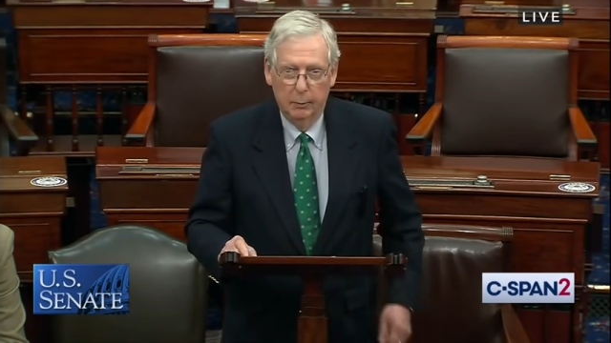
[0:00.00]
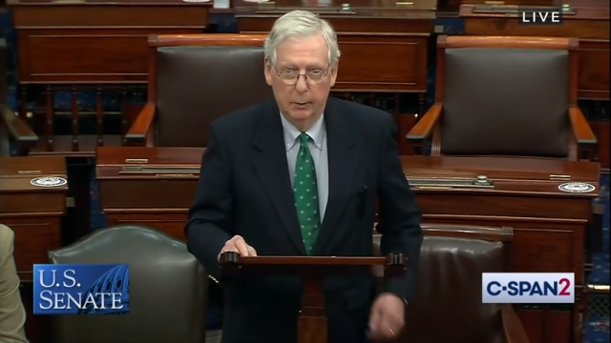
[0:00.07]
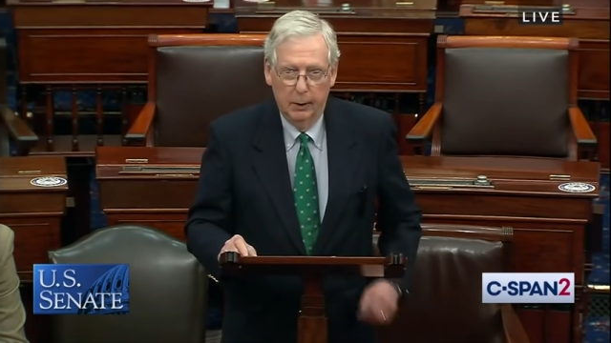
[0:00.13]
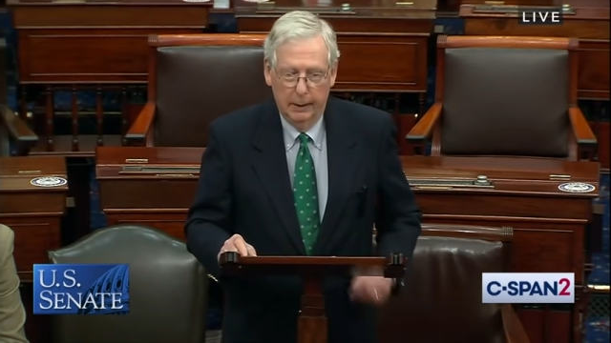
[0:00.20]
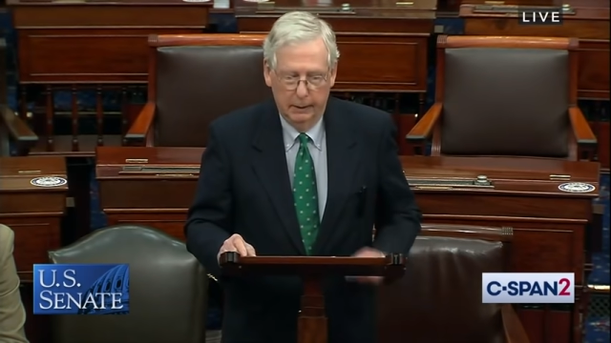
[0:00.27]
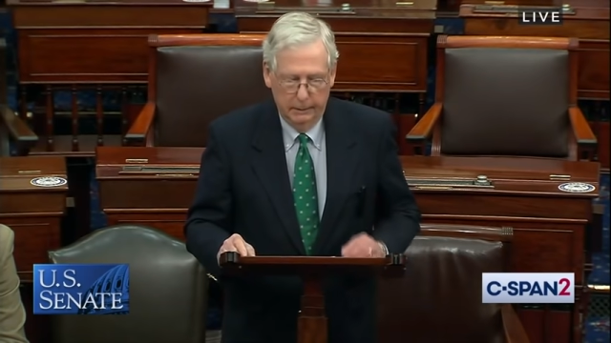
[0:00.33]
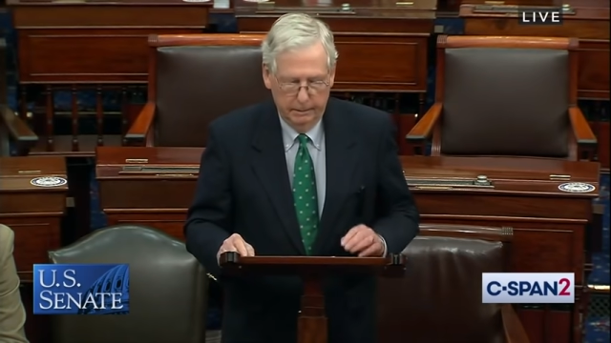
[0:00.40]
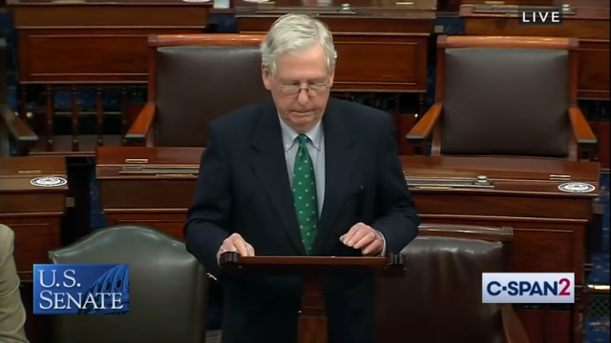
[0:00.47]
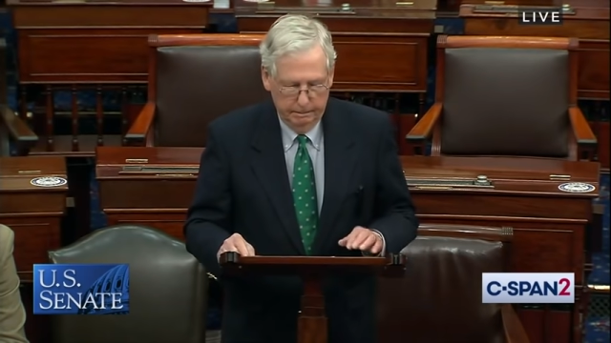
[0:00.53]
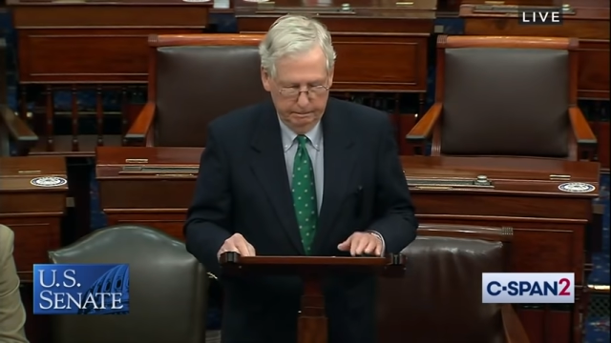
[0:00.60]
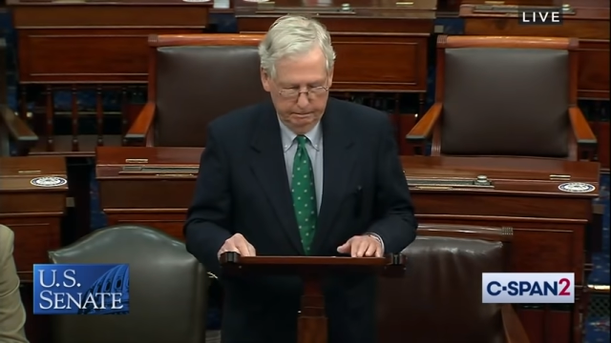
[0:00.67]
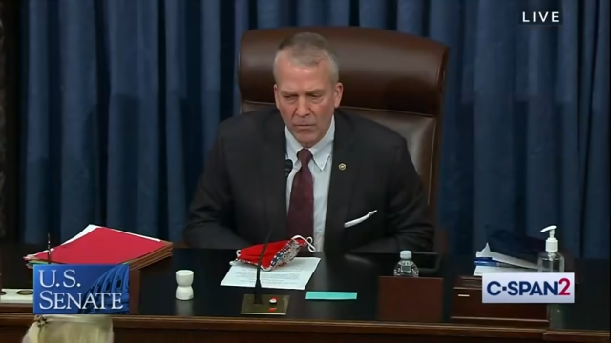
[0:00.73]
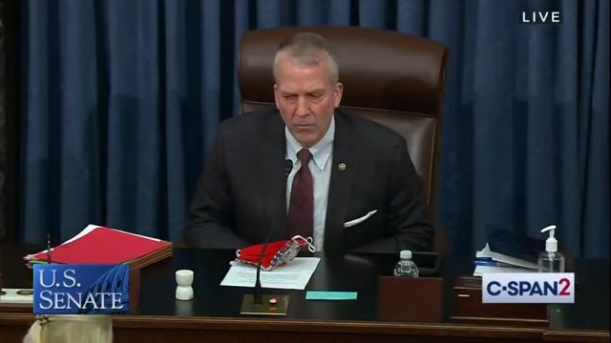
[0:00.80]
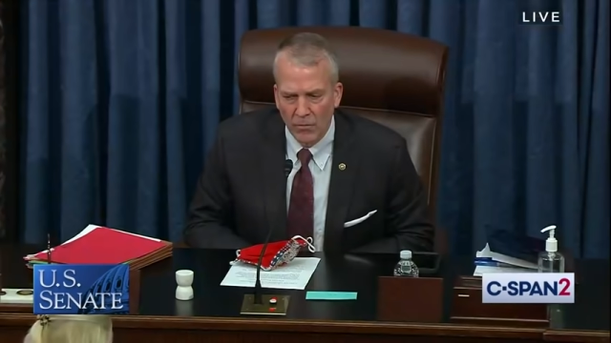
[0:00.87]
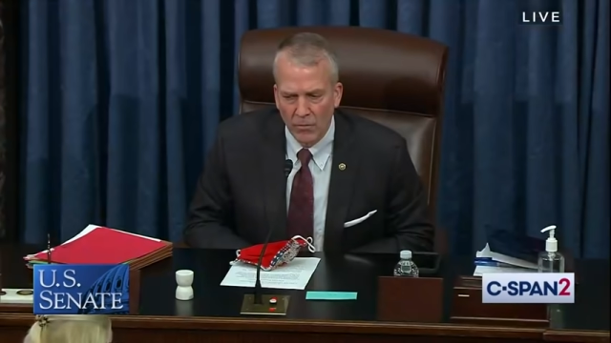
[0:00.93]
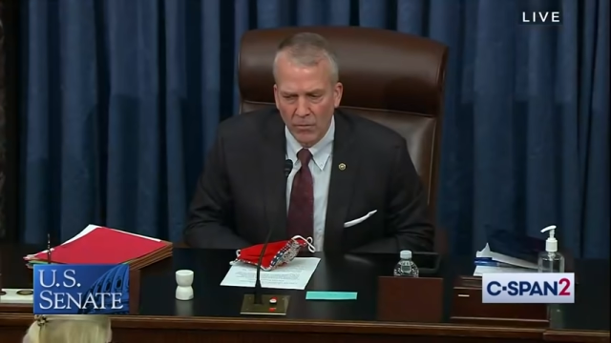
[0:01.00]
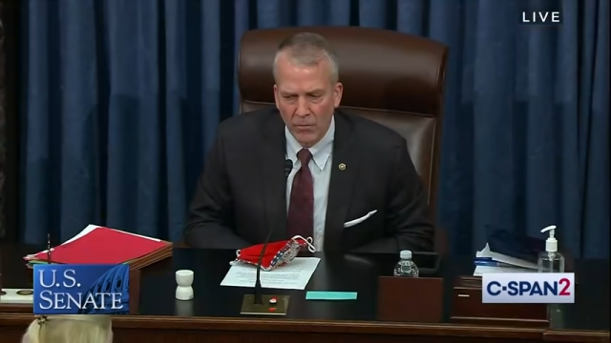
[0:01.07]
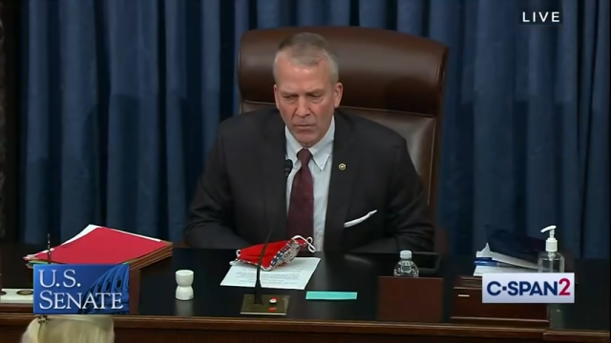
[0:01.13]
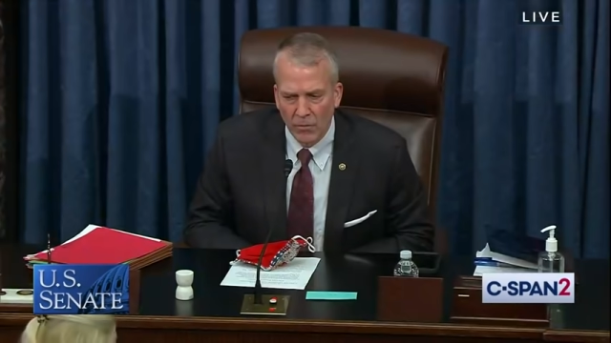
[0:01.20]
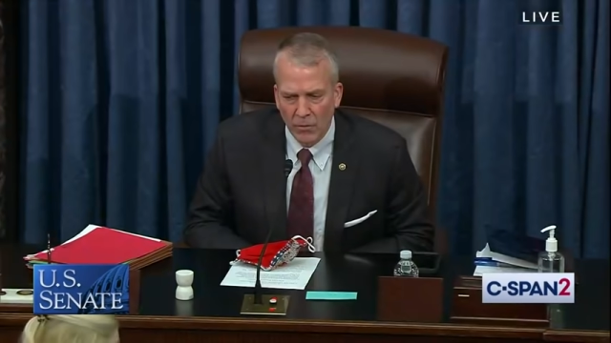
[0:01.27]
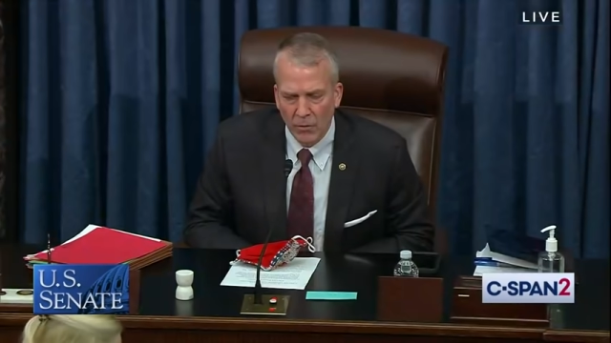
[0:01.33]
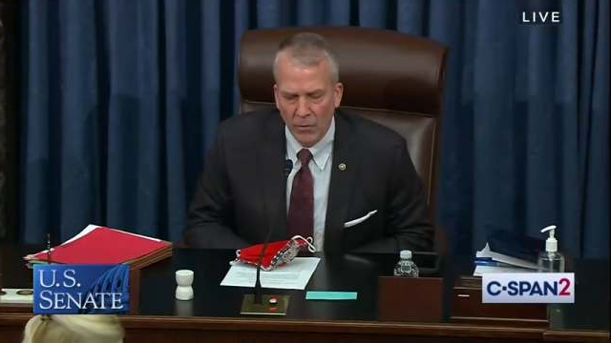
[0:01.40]
Brown.
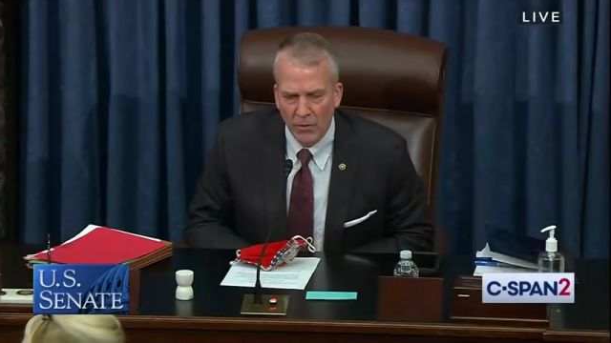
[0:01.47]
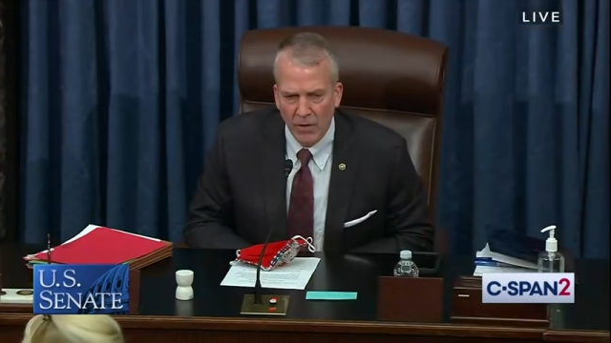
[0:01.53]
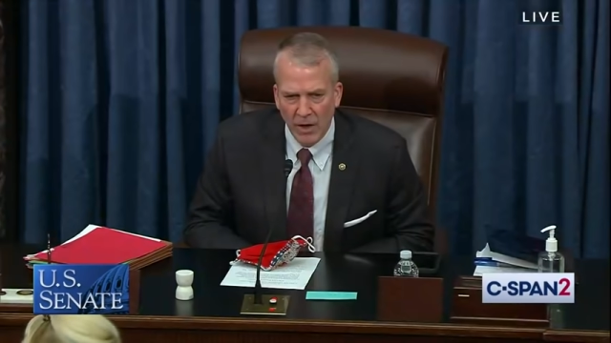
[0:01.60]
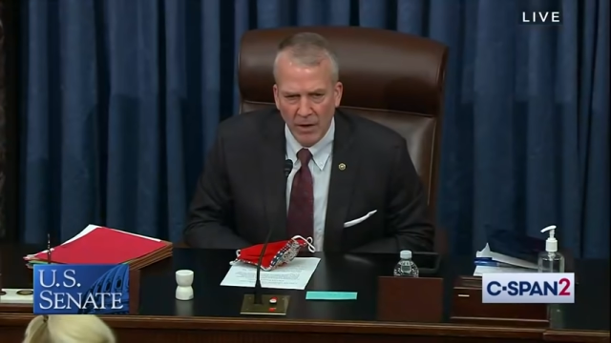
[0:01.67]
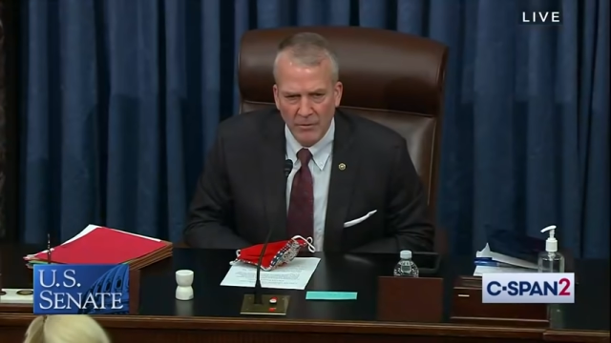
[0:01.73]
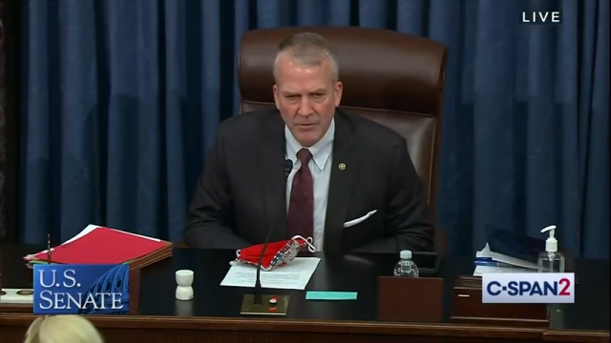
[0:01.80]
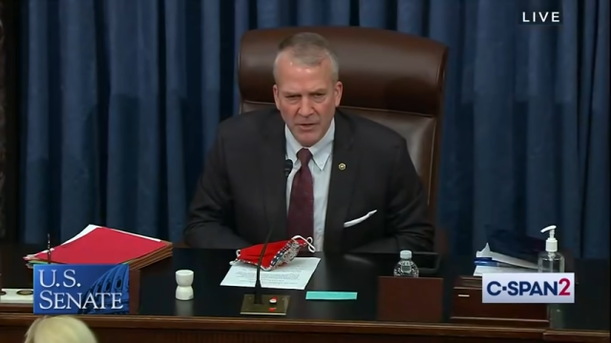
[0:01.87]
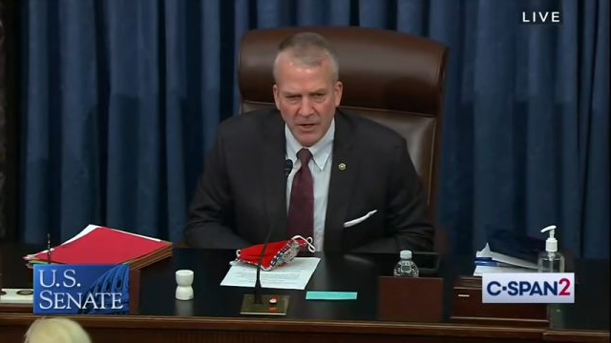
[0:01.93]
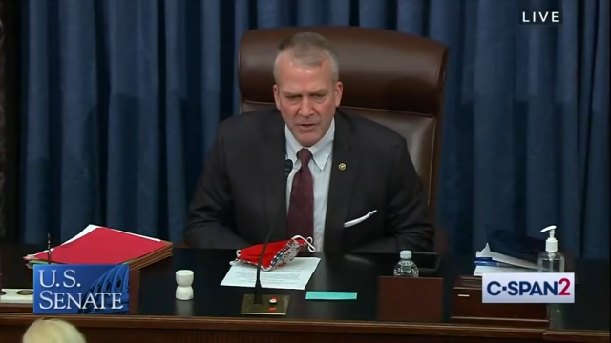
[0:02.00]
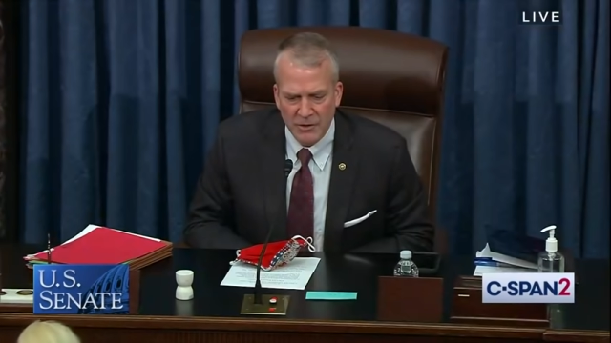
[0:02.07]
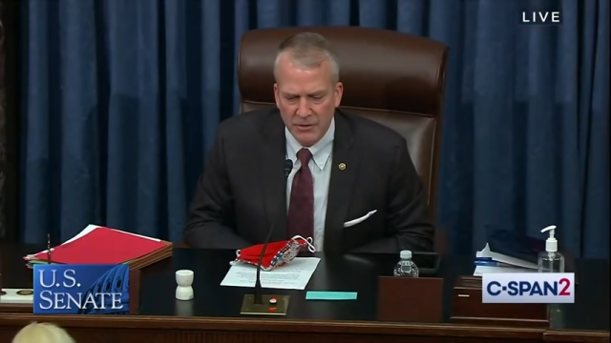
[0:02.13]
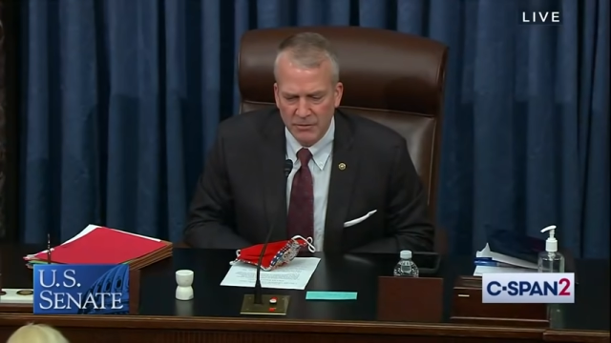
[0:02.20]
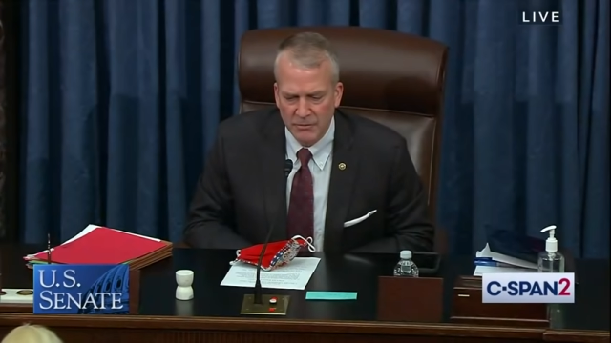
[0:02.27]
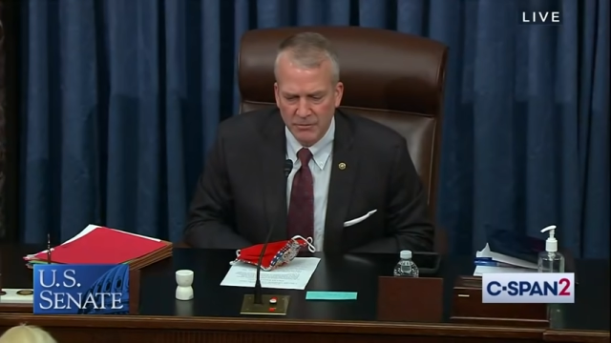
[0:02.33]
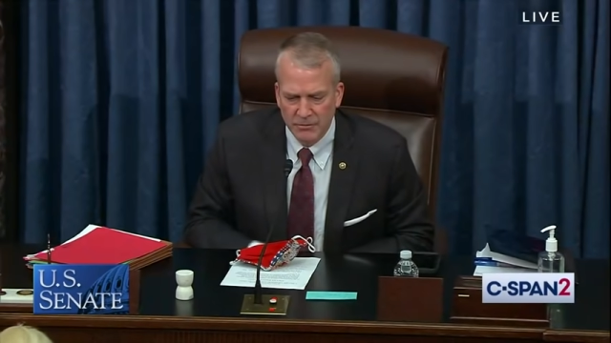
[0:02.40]
Without objection.